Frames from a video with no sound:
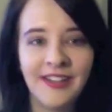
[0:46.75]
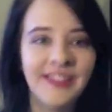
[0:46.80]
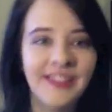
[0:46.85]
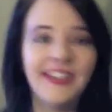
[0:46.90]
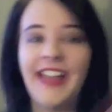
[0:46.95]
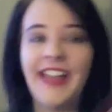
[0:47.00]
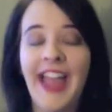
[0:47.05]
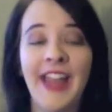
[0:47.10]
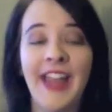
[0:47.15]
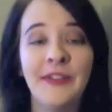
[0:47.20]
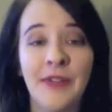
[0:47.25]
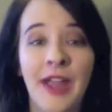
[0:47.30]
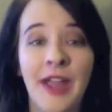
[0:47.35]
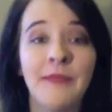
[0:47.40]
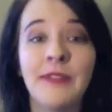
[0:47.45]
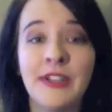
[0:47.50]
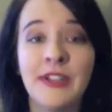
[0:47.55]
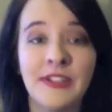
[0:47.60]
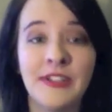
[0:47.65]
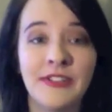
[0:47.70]
anyway, I'm
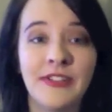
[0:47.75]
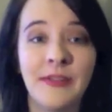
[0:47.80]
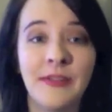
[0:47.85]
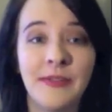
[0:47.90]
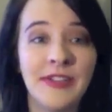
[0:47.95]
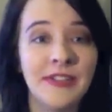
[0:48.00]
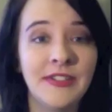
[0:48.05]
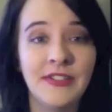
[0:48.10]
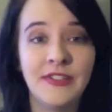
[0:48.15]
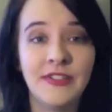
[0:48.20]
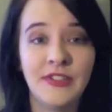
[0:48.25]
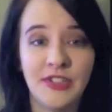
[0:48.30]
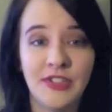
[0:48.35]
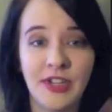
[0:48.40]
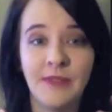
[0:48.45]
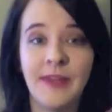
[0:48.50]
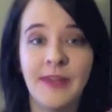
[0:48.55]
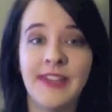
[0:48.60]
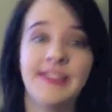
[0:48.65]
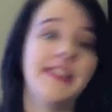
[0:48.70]
gonna share
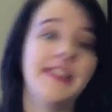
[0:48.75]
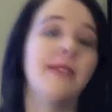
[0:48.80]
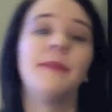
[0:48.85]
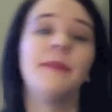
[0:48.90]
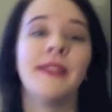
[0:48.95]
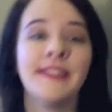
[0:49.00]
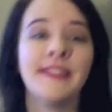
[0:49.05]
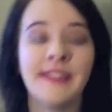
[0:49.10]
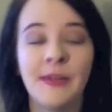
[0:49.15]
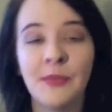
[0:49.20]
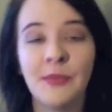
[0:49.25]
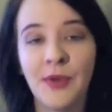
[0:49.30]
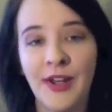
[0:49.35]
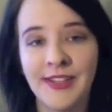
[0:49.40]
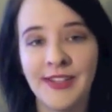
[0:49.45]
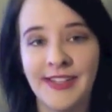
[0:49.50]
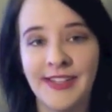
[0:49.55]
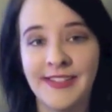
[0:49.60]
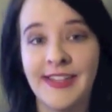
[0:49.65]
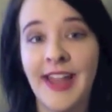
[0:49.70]
my step-by-step
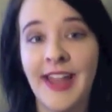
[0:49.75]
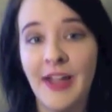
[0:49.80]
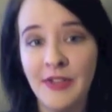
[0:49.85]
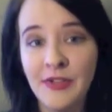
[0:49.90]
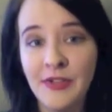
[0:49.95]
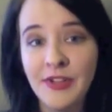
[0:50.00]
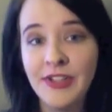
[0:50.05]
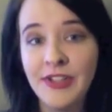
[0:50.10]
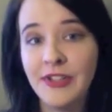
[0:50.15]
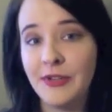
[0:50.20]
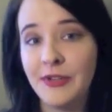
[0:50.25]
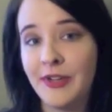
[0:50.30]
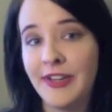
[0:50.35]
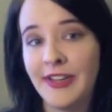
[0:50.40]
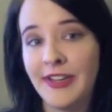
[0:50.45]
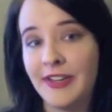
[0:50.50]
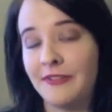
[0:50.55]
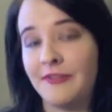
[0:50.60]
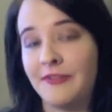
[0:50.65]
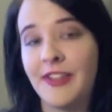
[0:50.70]
process and how you can do it
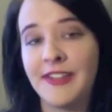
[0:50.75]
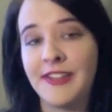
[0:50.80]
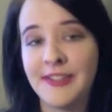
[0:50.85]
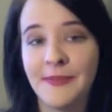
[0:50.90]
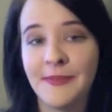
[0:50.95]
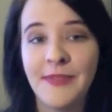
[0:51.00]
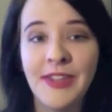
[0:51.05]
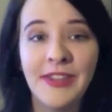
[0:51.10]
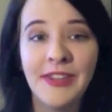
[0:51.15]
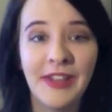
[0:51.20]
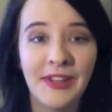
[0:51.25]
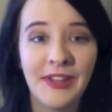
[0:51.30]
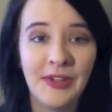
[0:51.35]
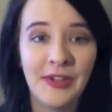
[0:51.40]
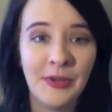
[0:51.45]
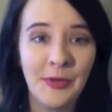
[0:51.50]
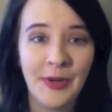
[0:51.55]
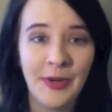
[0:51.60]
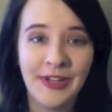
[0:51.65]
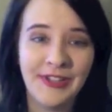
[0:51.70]
if that's something that
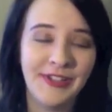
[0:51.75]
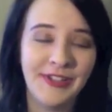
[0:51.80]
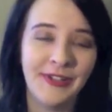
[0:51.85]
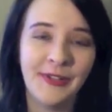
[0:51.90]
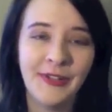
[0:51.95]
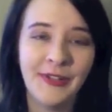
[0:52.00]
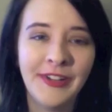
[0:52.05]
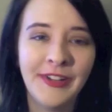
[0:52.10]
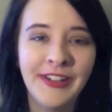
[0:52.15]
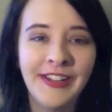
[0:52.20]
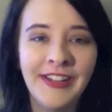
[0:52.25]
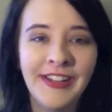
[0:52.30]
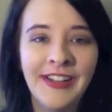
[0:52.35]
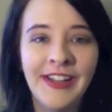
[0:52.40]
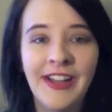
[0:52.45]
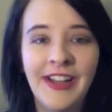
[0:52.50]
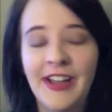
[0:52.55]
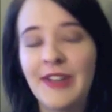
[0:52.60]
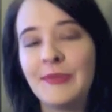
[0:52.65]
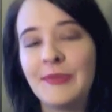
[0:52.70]
you want to do.
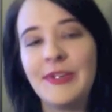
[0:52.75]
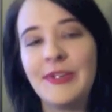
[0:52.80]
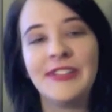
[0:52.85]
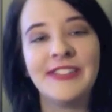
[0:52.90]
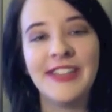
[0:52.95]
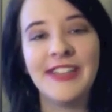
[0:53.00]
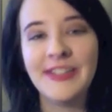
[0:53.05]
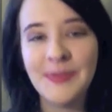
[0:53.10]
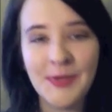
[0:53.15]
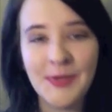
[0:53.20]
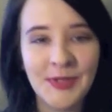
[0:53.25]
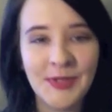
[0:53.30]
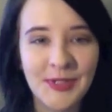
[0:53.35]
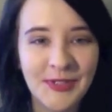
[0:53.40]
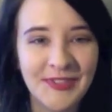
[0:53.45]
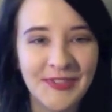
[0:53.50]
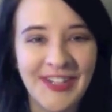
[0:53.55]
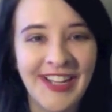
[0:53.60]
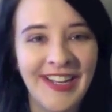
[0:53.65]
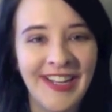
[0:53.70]
Because kids' books are
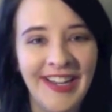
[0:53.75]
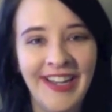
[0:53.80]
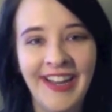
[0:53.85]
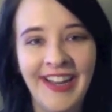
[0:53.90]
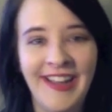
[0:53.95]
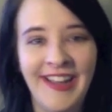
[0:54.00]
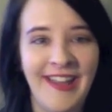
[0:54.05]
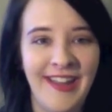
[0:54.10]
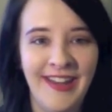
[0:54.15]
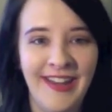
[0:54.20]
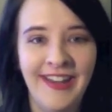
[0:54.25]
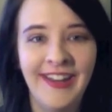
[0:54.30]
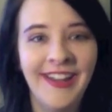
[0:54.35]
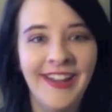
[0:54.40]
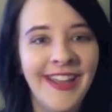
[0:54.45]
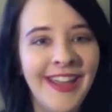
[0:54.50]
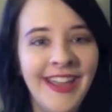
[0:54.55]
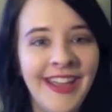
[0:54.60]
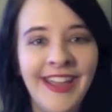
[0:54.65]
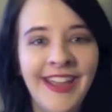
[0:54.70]
fun, and
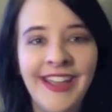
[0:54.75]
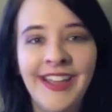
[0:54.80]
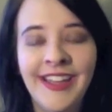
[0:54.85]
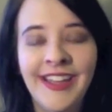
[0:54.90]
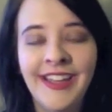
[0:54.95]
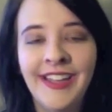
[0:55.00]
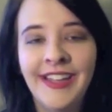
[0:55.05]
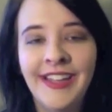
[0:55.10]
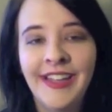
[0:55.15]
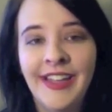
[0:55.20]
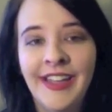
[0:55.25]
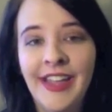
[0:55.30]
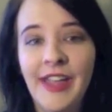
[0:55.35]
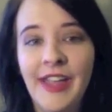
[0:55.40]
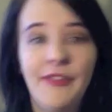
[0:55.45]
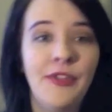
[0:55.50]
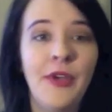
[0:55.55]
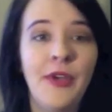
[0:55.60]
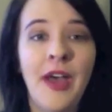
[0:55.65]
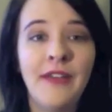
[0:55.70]

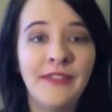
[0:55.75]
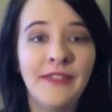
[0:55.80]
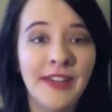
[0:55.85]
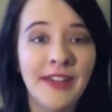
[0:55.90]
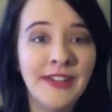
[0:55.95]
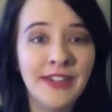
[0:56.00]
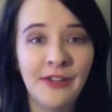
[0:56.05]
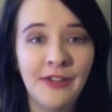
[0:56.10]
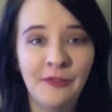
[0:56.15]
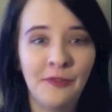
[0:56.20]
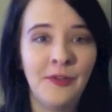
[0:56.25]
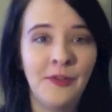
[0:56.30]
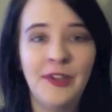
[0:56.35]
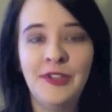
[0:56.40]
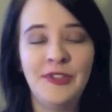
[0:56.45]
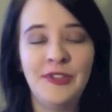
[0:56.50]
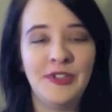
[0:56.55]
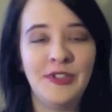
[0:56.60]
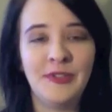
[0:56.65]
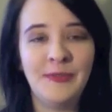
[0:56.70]
if you have an idea for one,
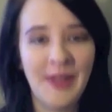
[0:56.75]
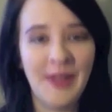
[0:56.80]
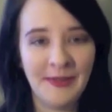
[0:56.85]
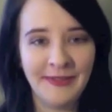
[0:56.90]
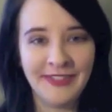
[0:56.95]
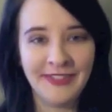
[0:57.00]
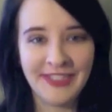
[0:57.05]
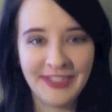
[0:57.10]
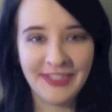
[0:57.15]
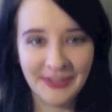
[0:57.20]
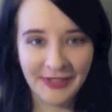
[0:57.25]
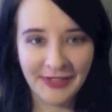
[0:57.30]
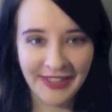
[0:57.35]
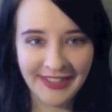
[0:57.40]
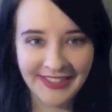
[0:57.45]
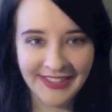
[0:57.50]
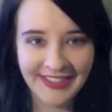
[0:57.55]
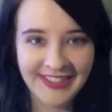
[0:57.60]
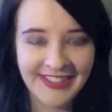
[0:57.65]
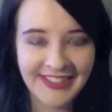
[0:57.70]
you should be able to do it.
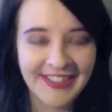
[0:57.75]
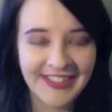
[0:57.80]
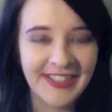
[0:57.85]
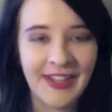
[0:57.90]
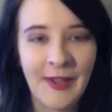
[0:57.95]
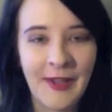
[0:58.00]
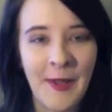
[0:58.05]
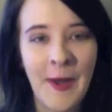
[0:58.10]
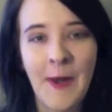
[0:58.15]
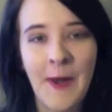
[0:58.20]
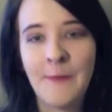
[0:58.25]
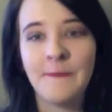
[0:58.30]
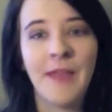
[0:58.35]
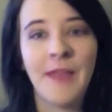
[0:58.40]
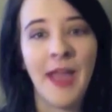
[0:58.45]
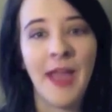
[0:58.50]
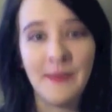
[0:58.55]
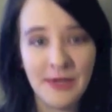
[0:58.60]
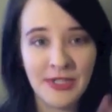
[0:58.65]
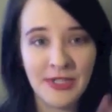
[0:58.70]

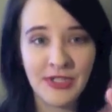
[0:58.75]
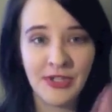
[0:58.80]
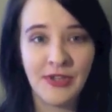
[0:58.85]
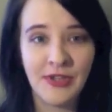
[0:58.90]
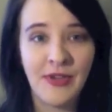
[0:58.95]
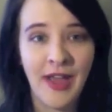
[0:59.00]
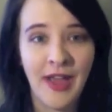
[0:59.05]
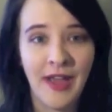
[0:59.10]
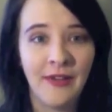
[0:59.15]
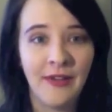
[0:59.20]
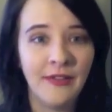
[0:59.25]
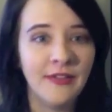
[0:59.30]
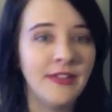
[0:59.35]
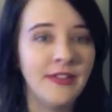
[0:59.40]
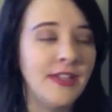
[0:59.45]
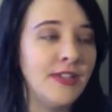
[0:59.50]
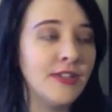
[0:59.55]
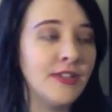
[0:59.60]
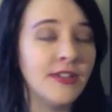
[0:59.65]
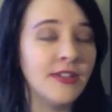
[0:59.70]
I'm going to show you how.
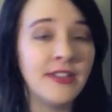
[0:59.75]
These are the